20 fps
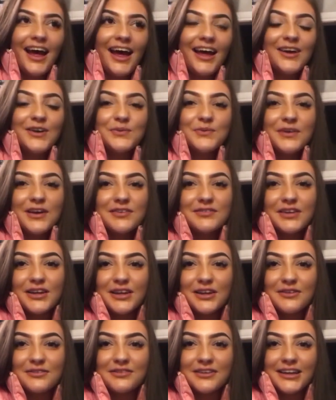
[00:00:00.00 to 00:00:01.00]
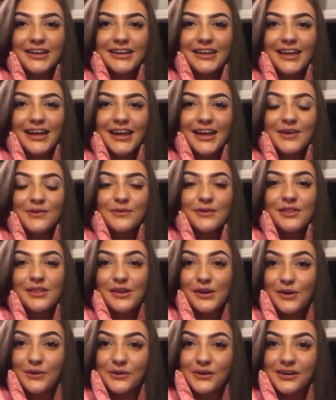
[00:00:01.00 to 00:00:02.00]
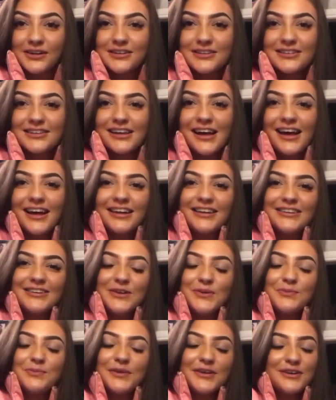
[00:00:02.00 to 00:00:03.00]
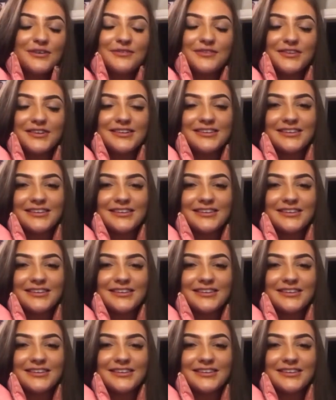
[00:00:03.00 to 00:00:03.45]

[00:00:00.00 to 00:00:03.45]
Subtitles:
I hope you have a lovely day with Lawrence and your beautiful